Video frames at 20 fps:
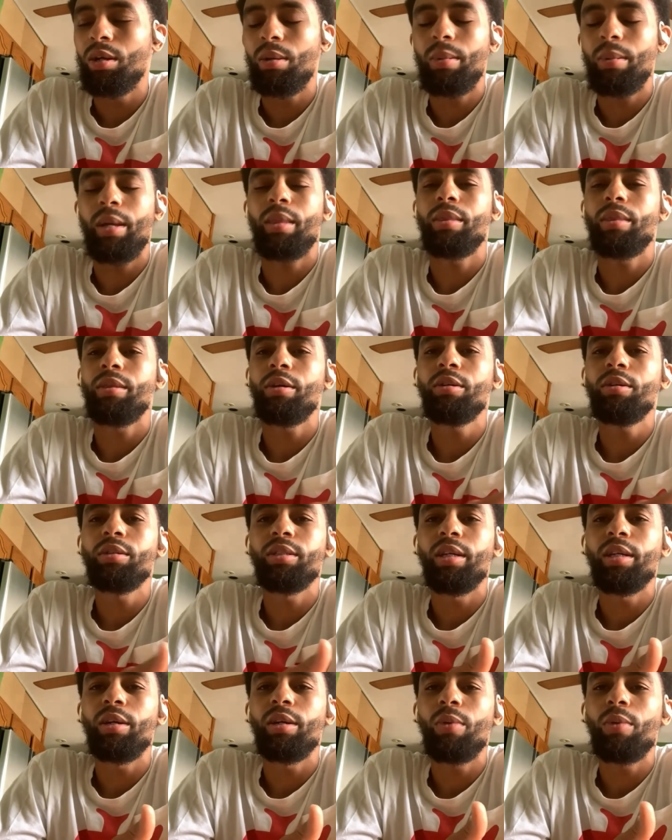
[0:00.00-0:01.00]
I'm like,
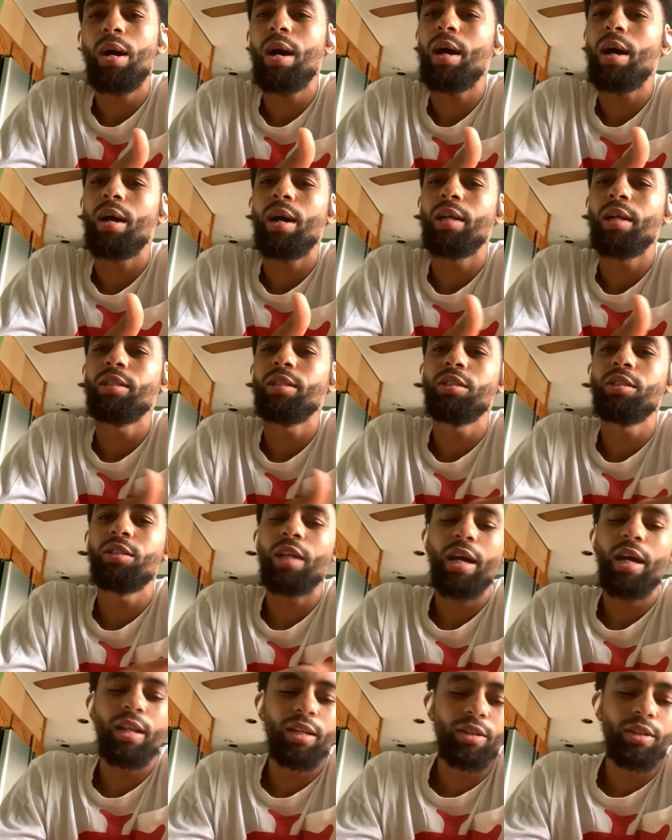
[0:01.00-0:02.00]
Thursday? Why?
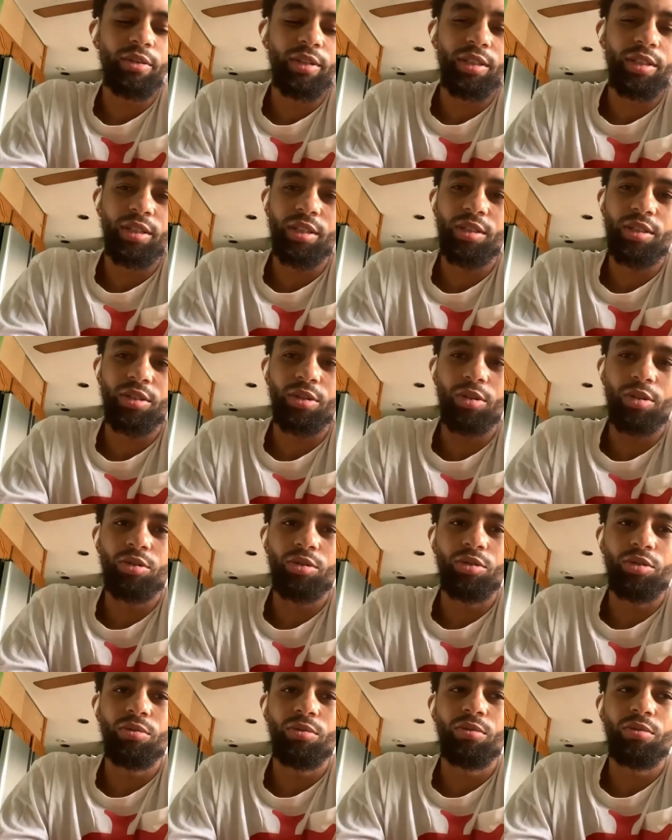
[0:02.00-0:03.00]
I literally just
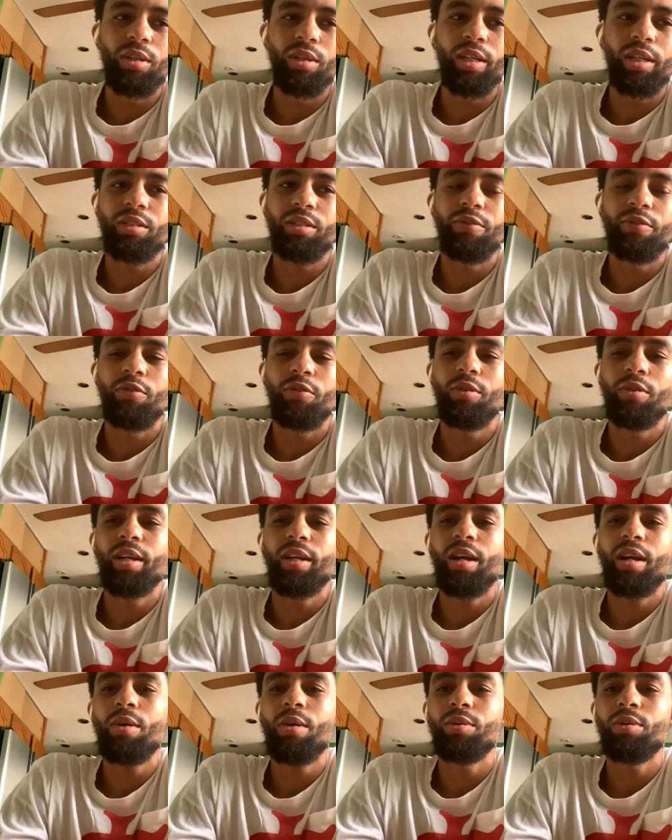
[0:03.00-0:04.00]
told you less than
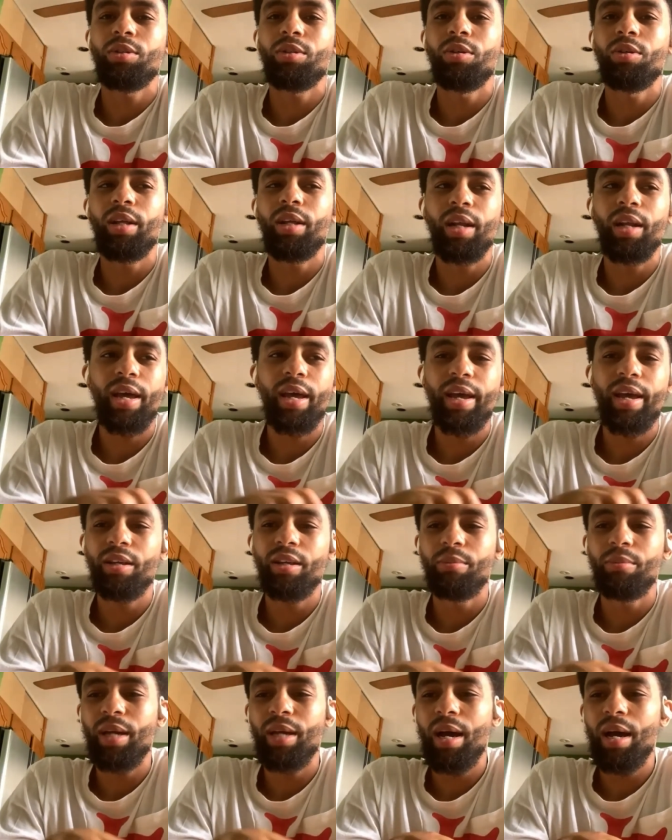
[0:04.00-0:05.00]
48 hours ago that I
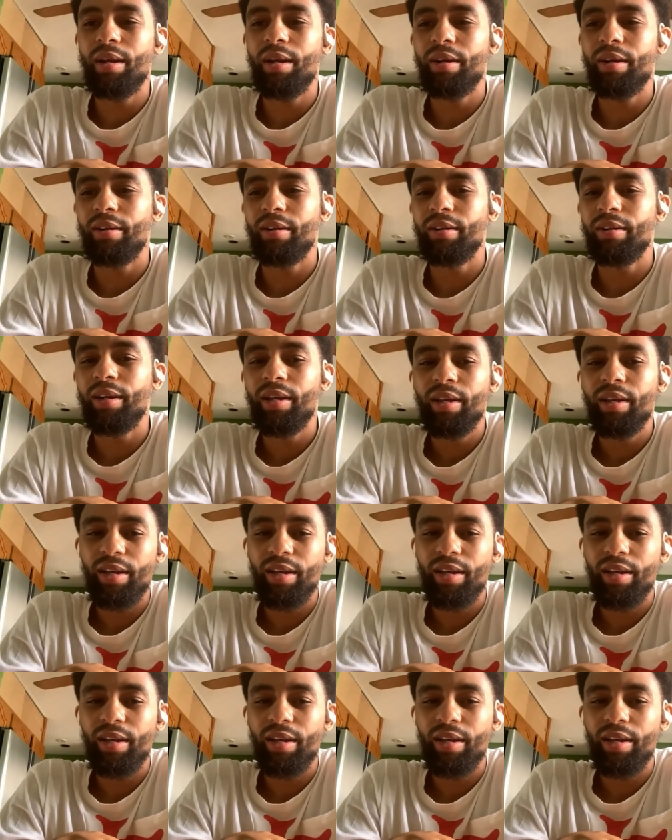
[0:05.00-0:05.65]
had to be out of here